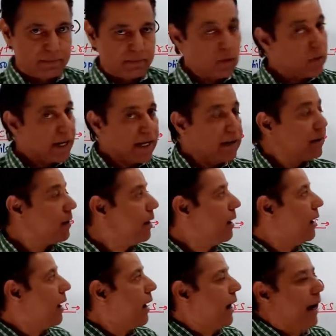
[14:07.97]
Okay,
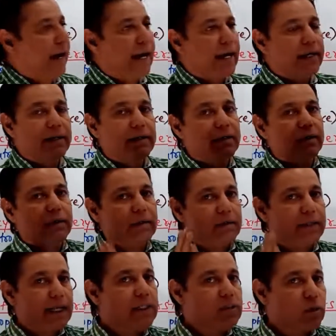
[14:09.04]
and
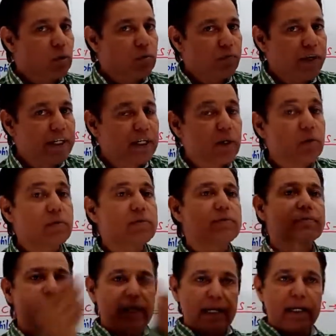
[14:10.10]
this group
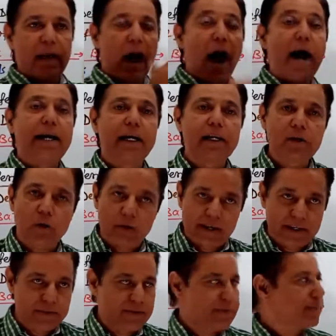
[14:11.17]
includes in higher
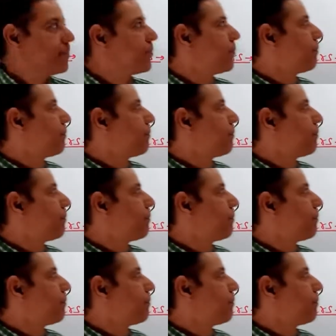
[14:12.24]
chordates.